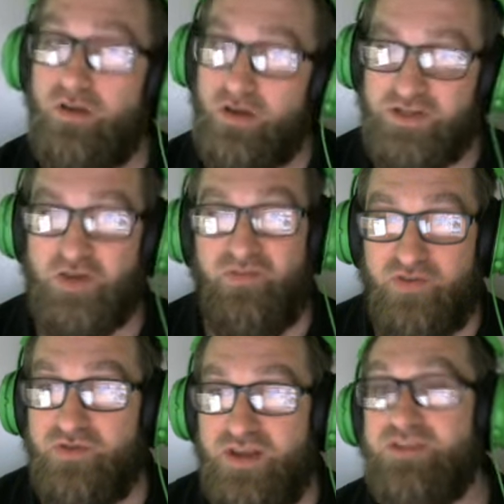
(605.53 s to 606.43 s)
So if
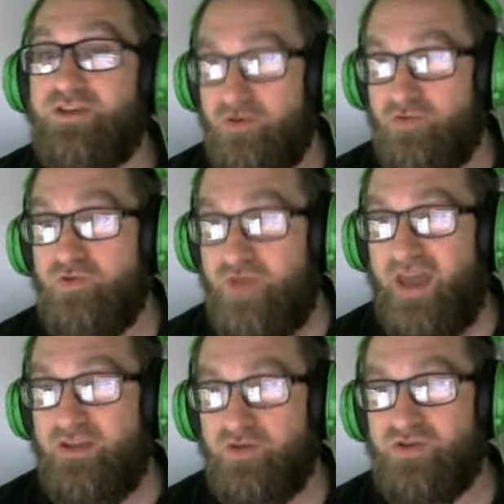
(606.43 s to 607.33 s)
you need to, you
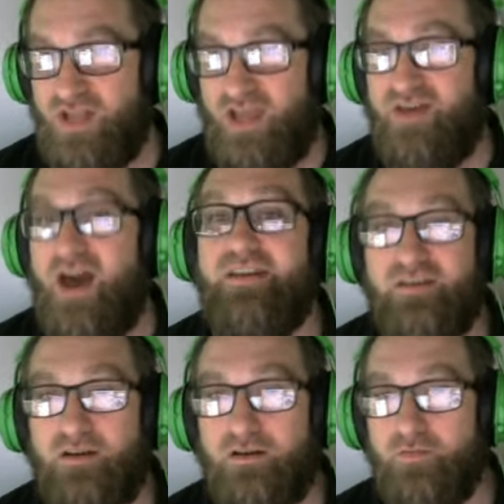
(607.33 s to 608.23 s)
can use it like that
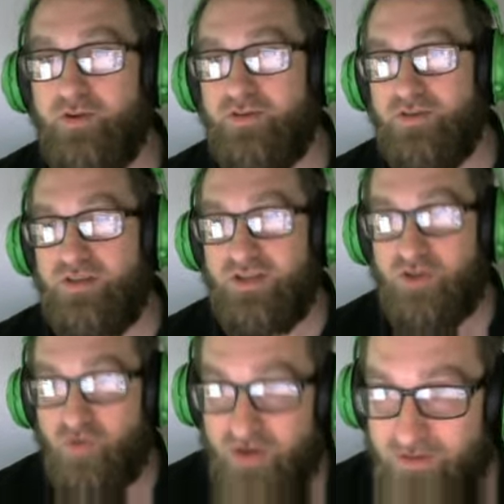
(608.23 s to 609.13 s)
in an emergency
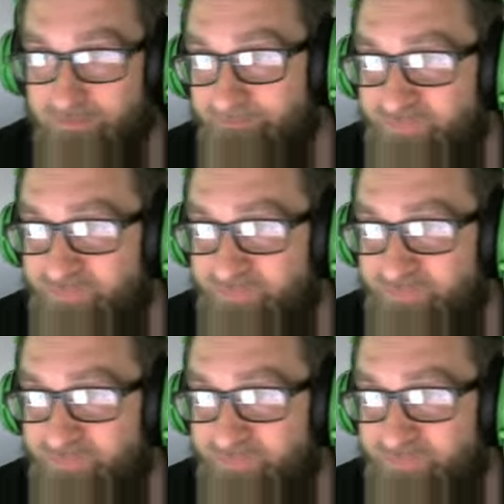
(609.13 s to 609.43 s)
situation.